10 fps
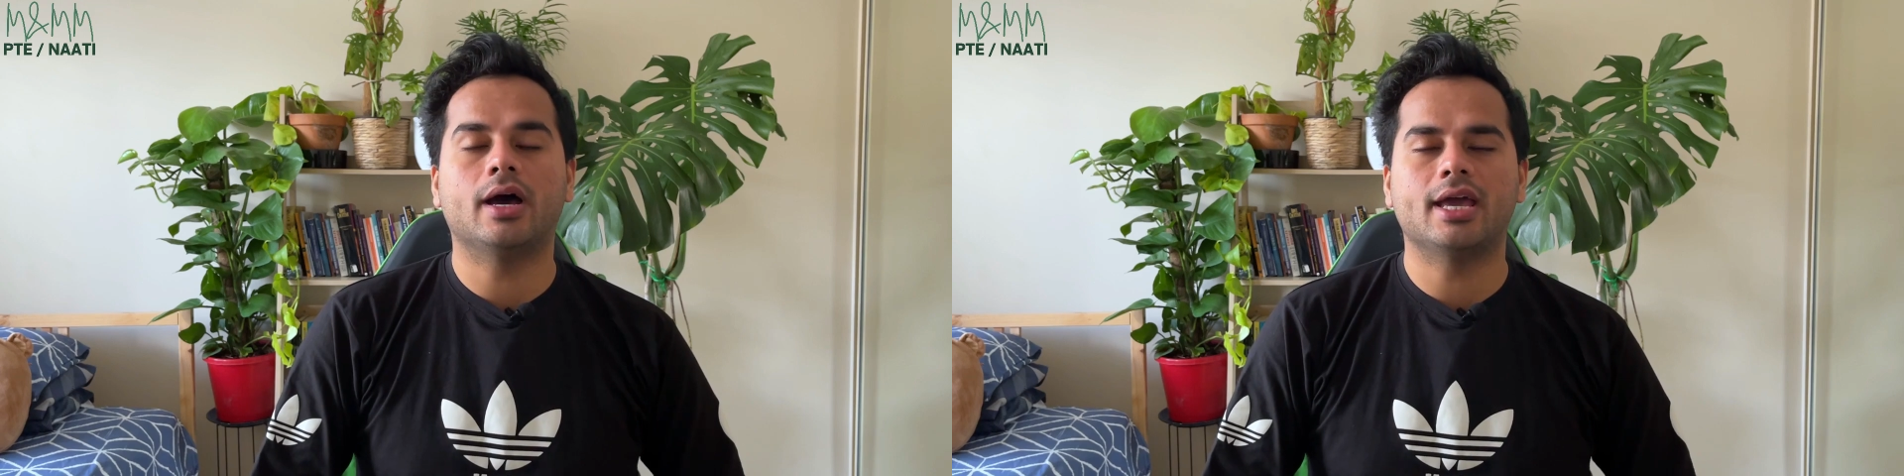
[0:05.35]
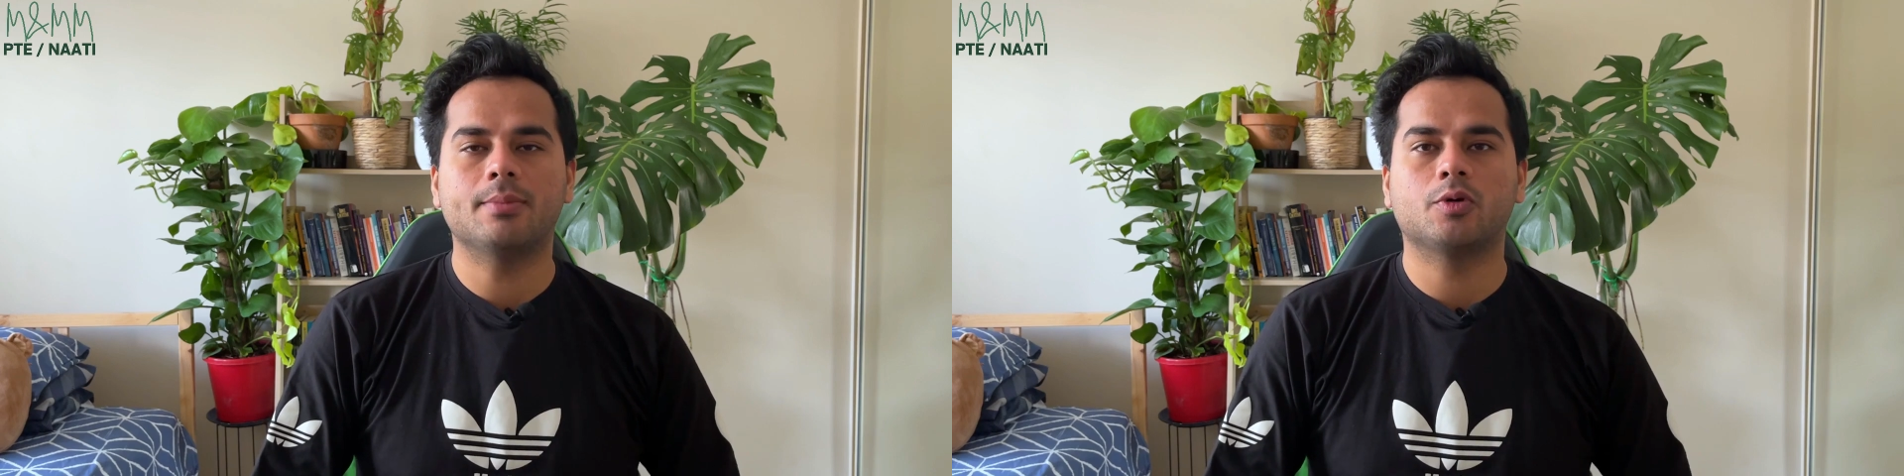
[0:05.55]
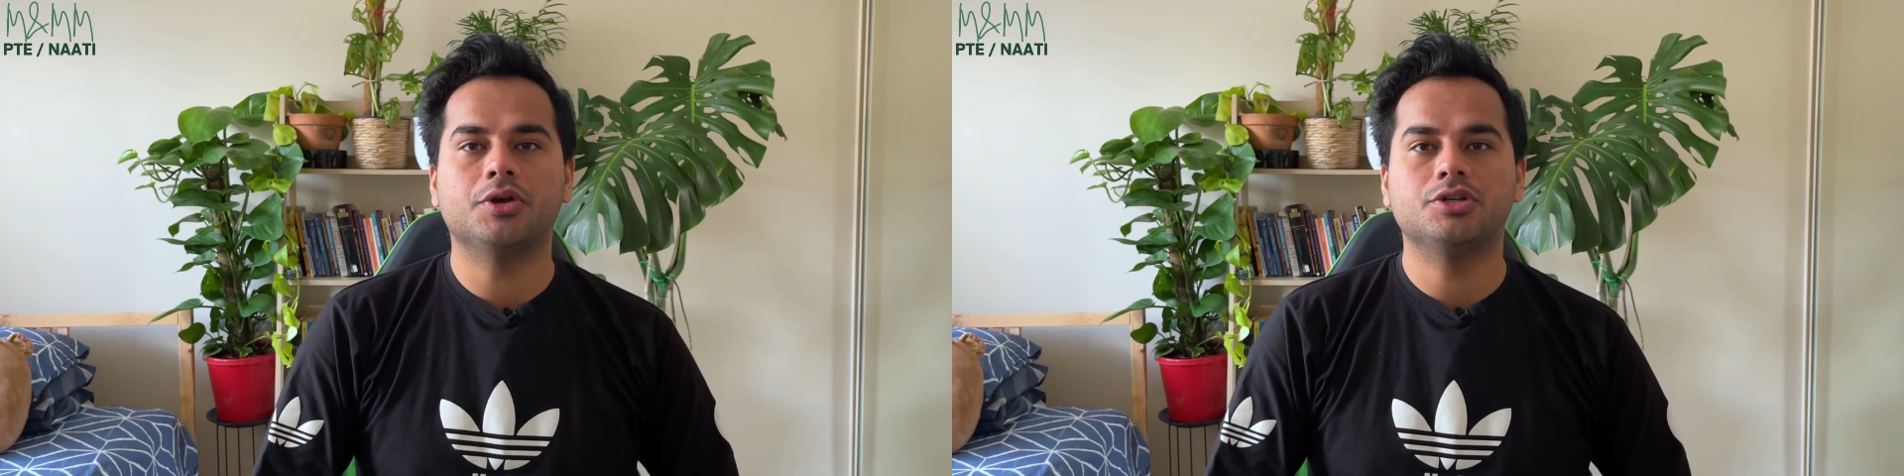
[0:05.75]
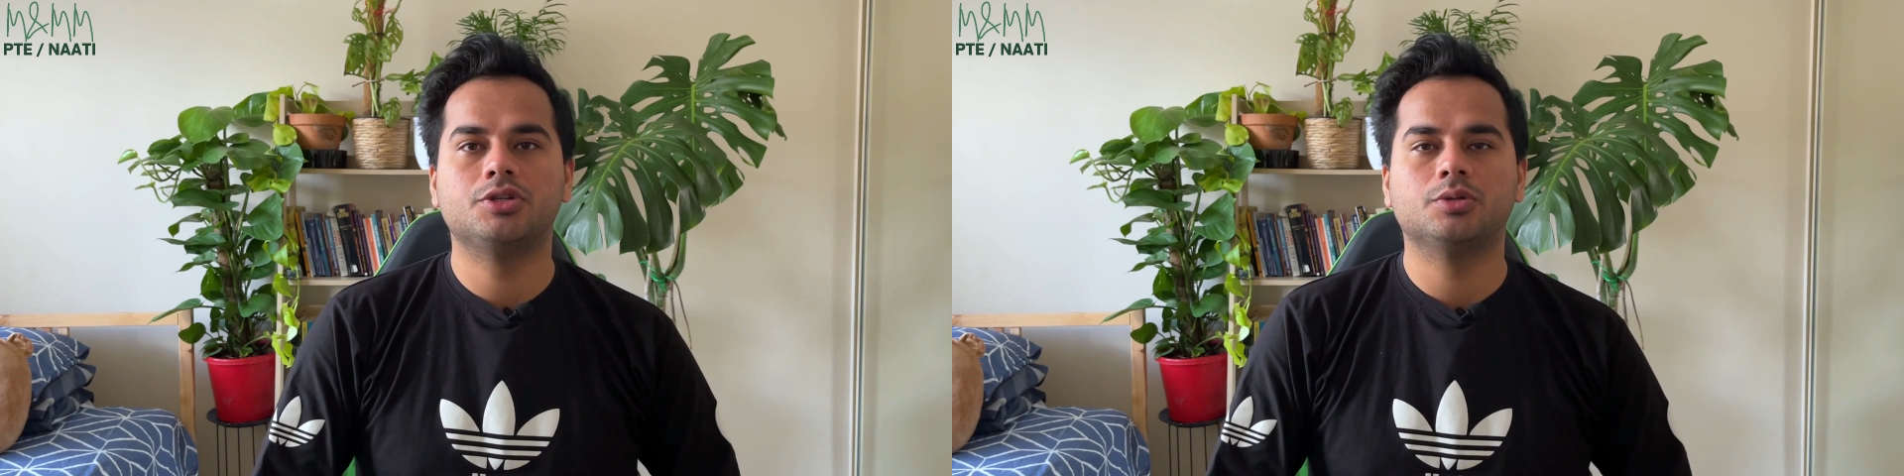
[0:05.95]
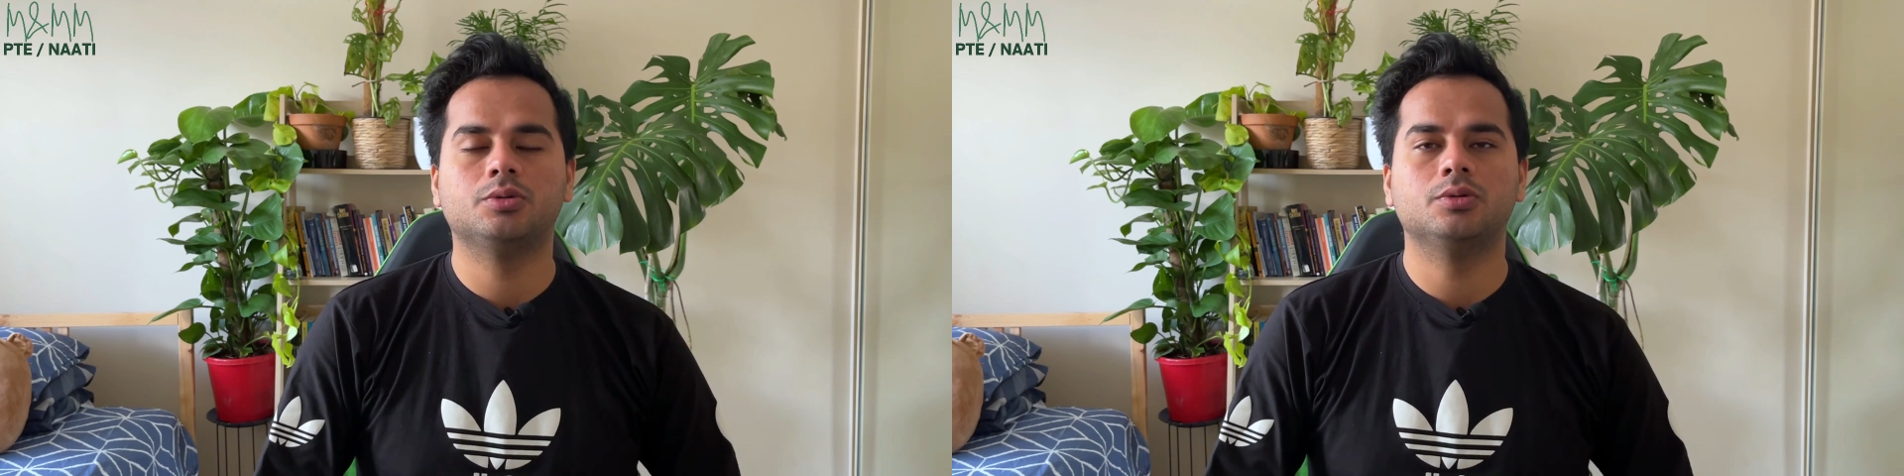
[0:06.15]
I am going
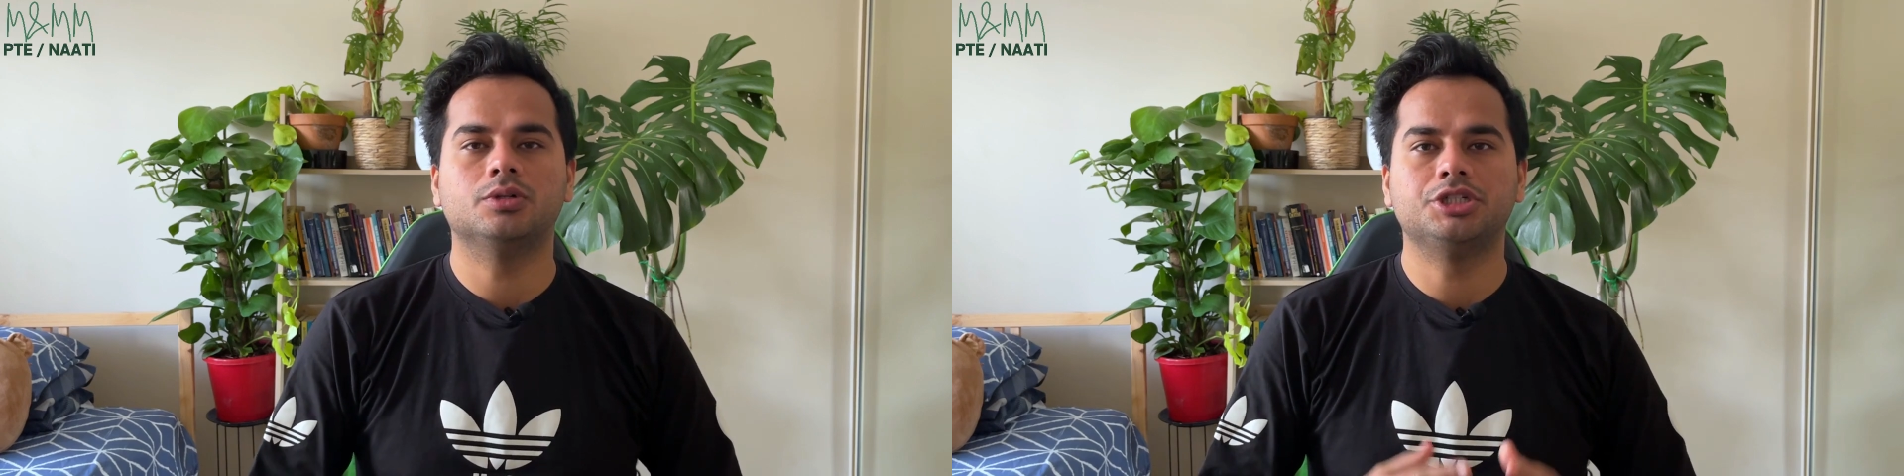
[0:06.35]
to